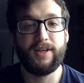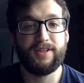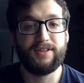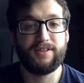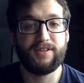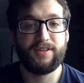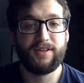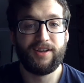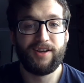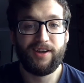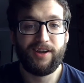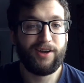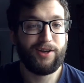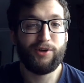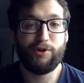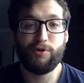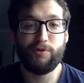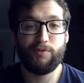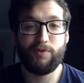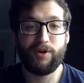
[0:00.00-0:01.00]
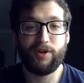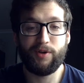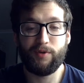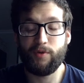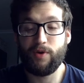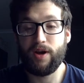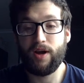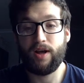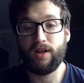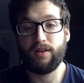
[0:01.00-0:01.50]
is doing really
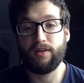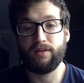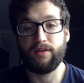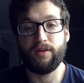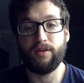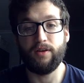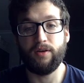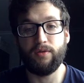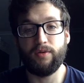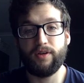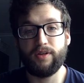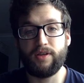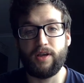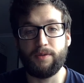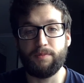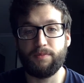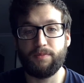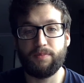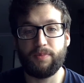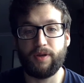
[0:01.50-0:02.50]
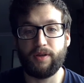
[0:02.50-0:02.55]
well. You know, it